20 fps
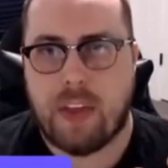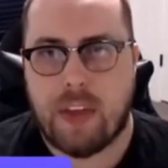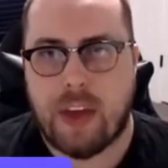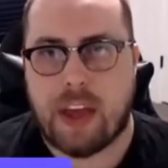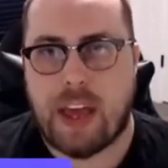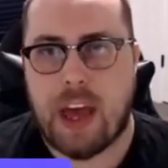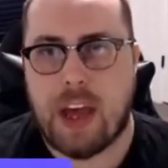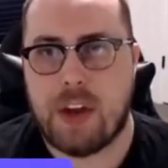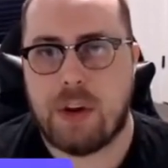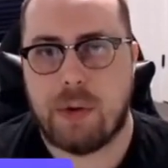
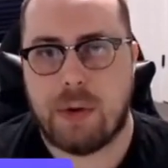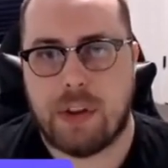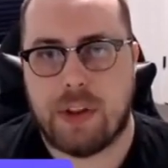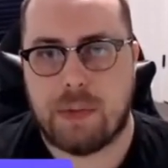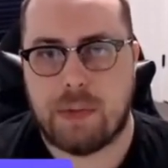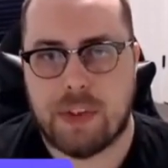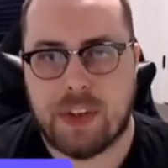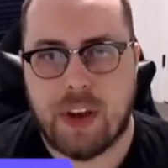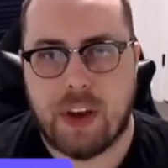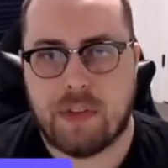they can't
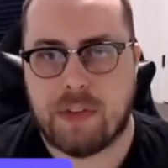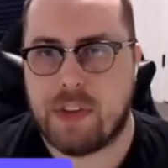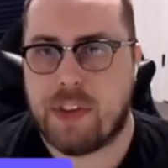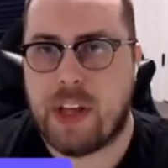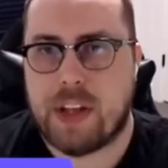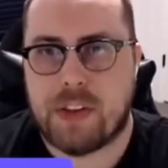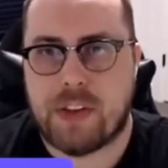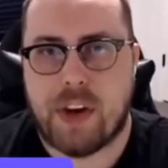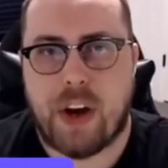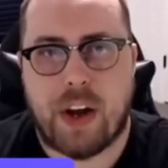do it
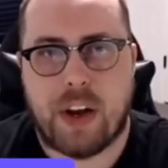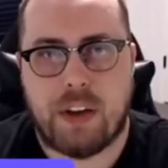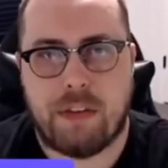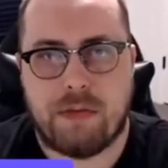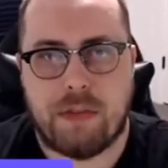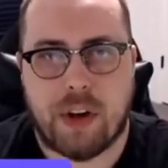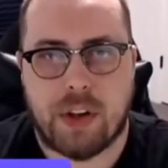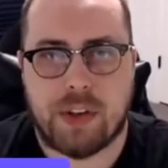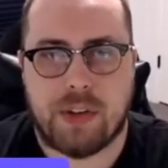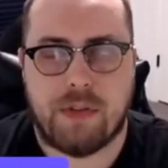themselves, and that's
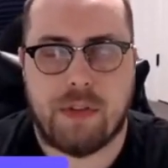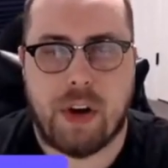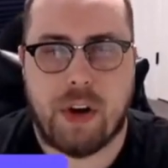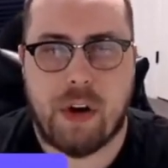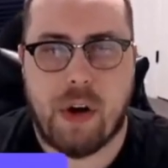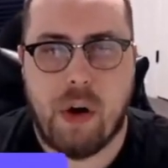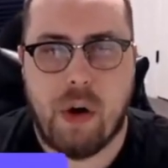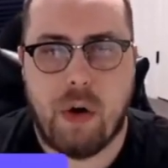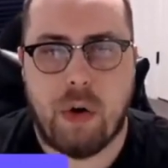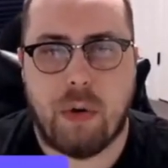not any
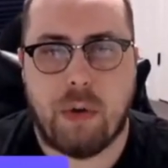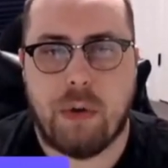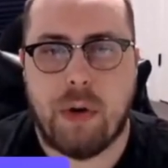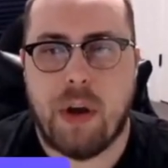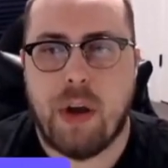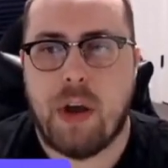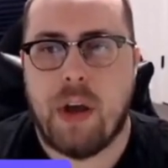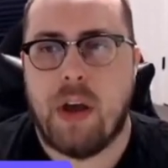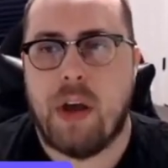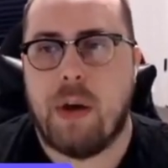fault of their
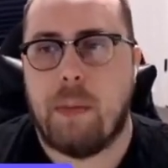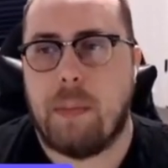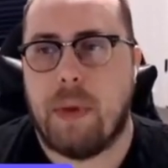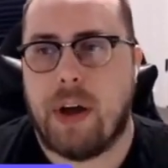own.